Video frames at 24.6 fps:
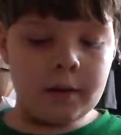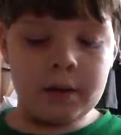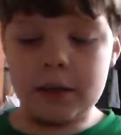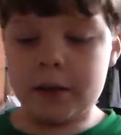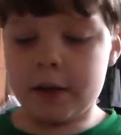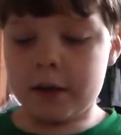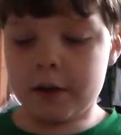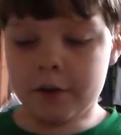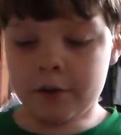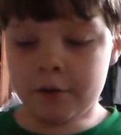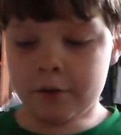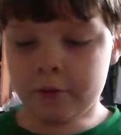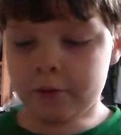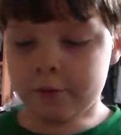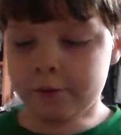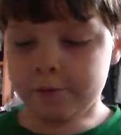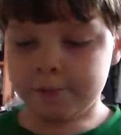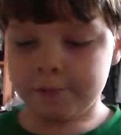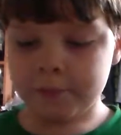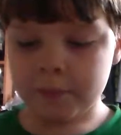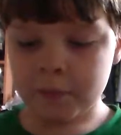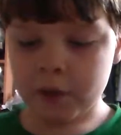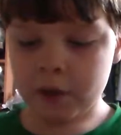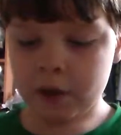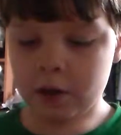you know,
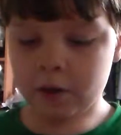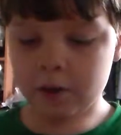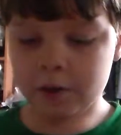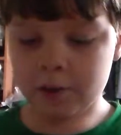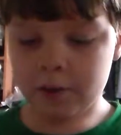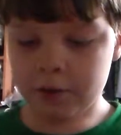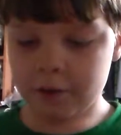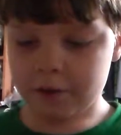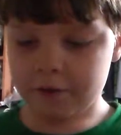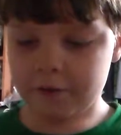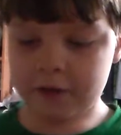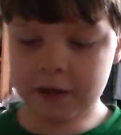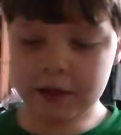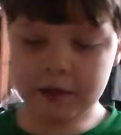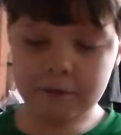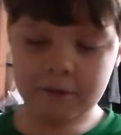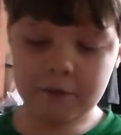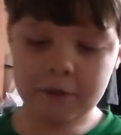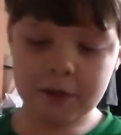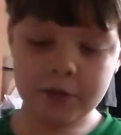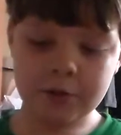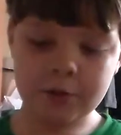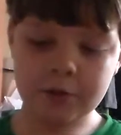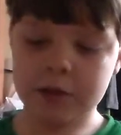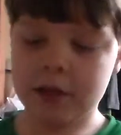Off the Fun
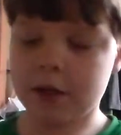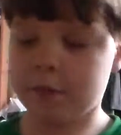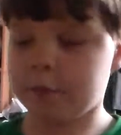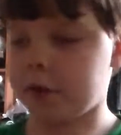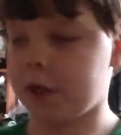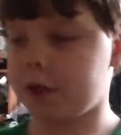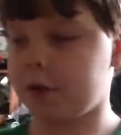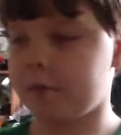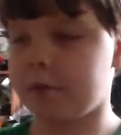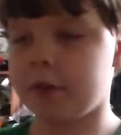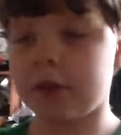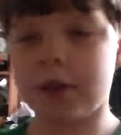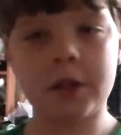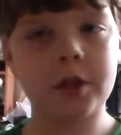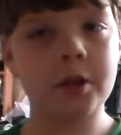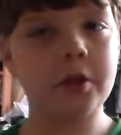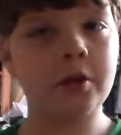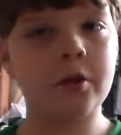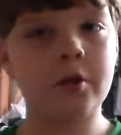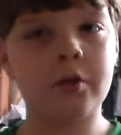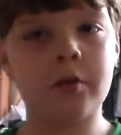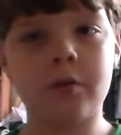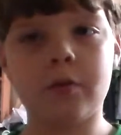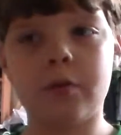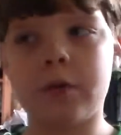Adventure coming up
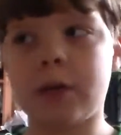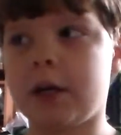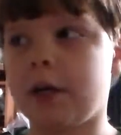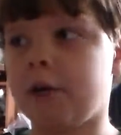soon.